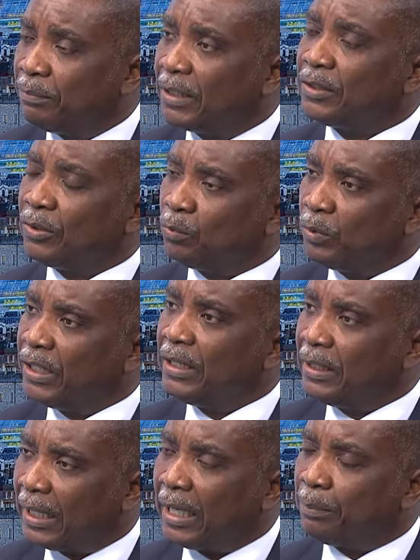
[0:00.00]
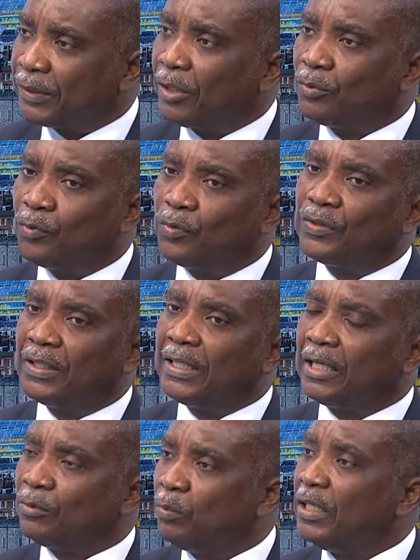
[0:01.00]
but we are proud to say
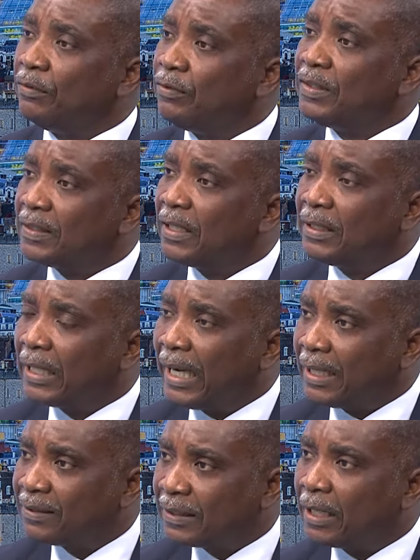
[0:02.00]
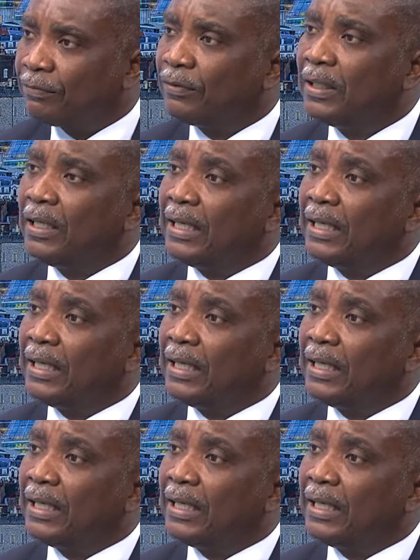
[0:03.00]
that we even send our staff